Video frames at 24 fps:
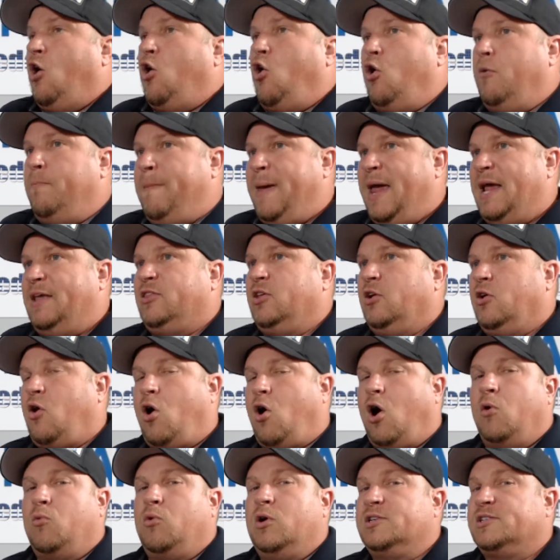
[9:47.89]
Or make the
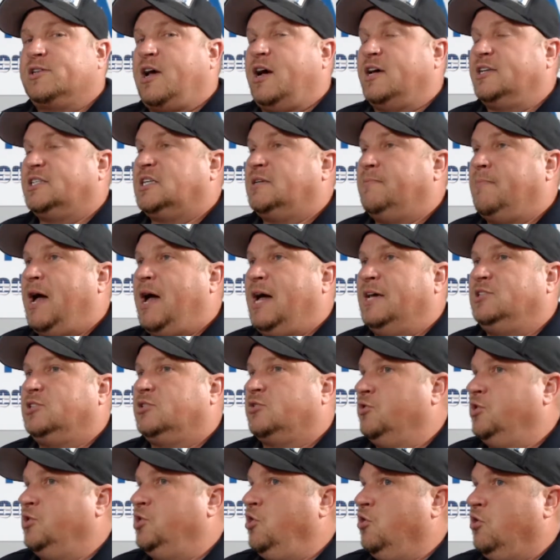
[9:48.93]
car where it's
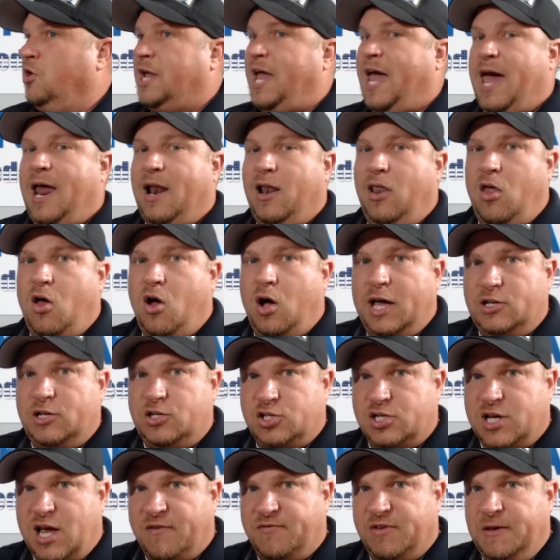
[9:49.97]
customized through your catalog at
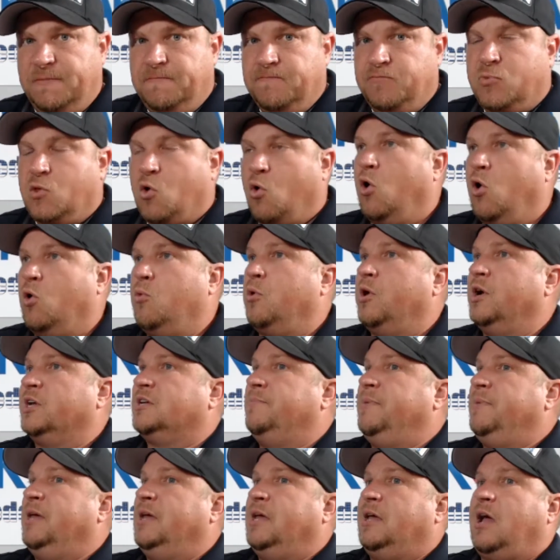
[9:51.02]
Chevy, or where it
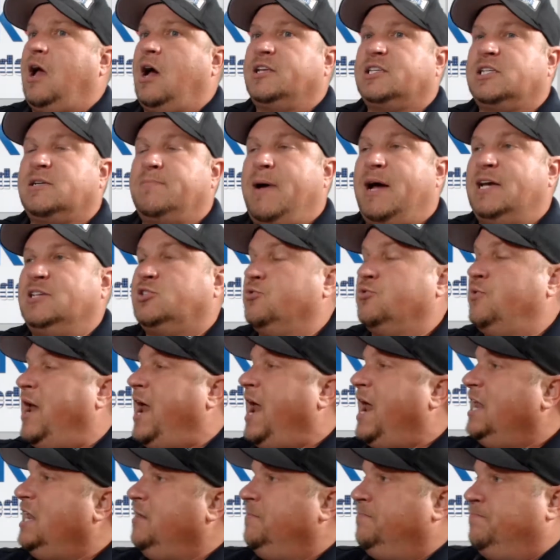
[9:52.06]
can be customized through
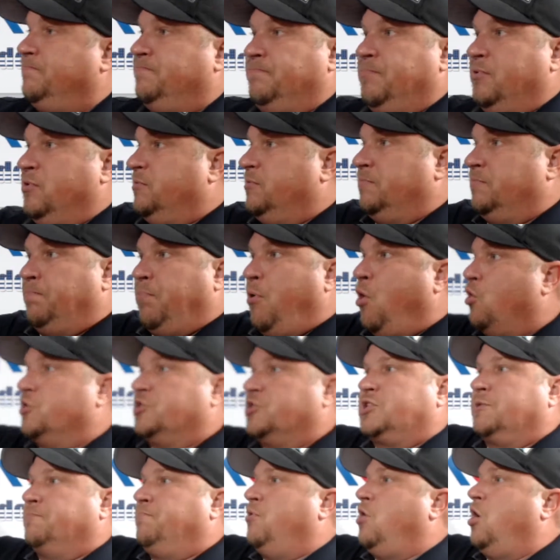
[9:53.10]
any
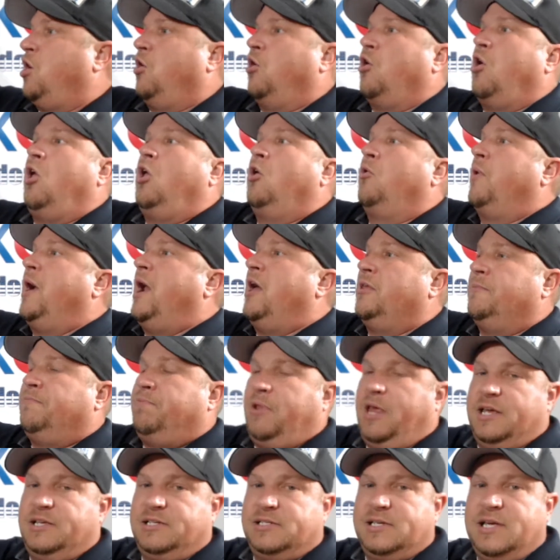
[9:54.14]
part supplier all around the
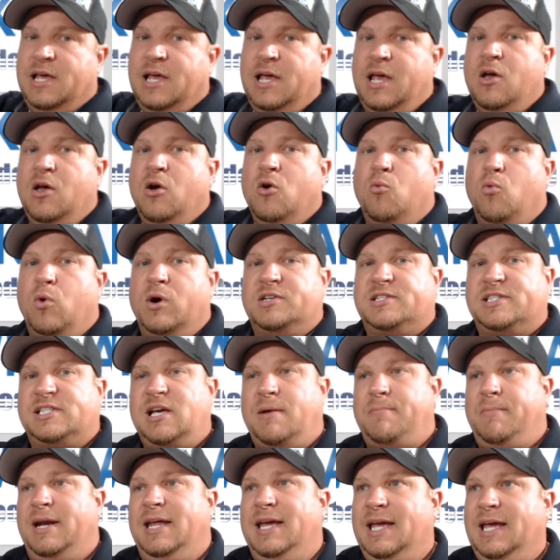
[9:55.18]
place, where
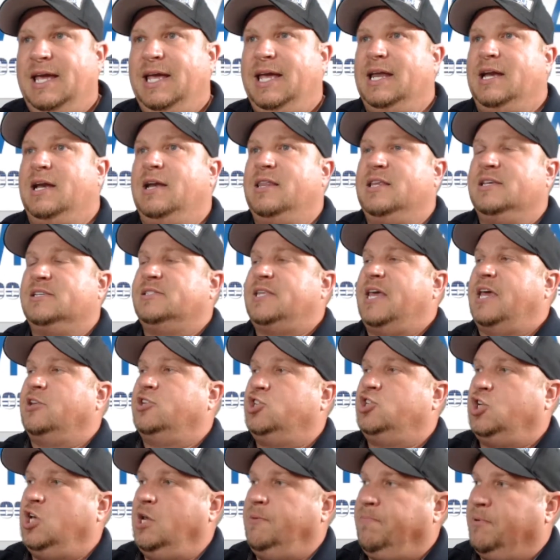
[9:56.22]
somebody can get into this thing
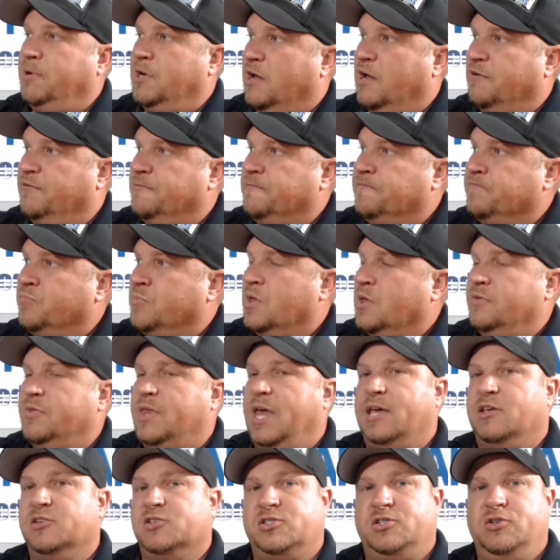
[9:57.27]
cheap enough,
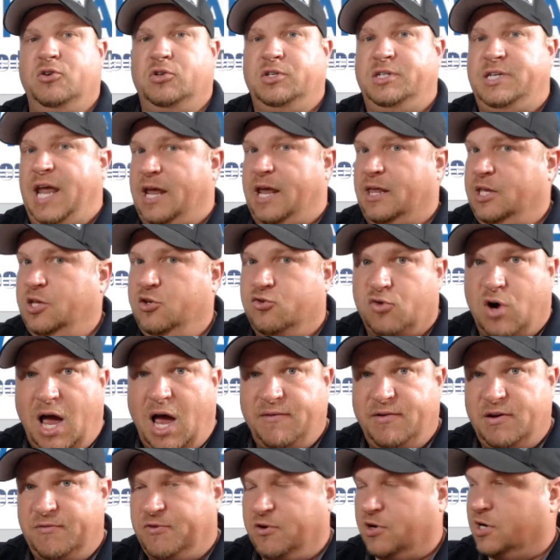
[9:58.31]
they can still daily
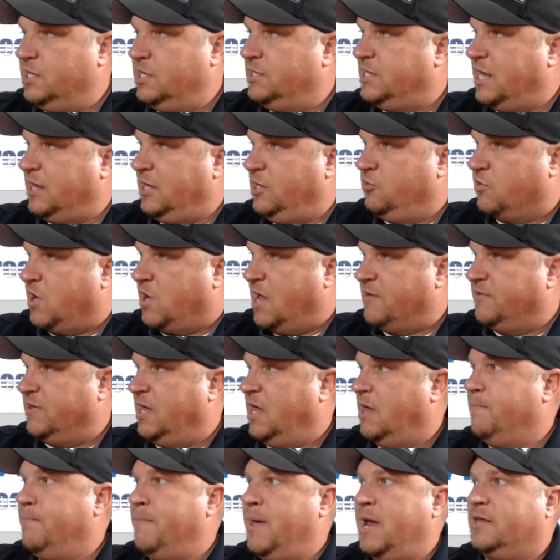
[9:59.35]
drive it if they're going to daily drive
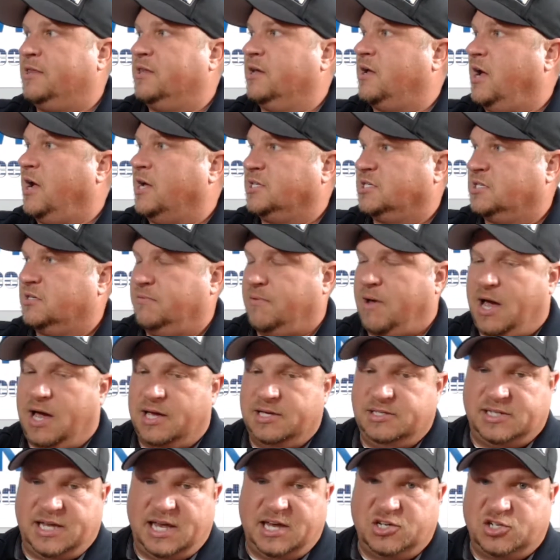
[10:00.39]
it, and make the
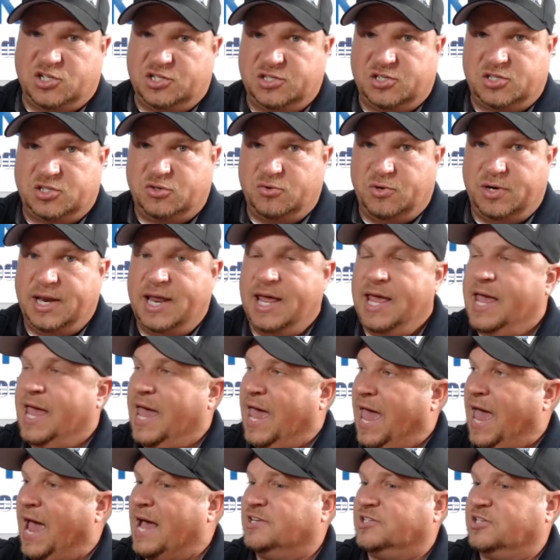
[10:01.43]
customizations to it
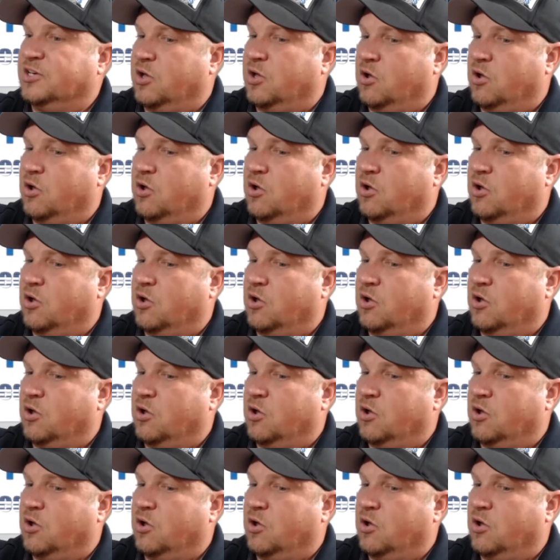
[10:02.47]
as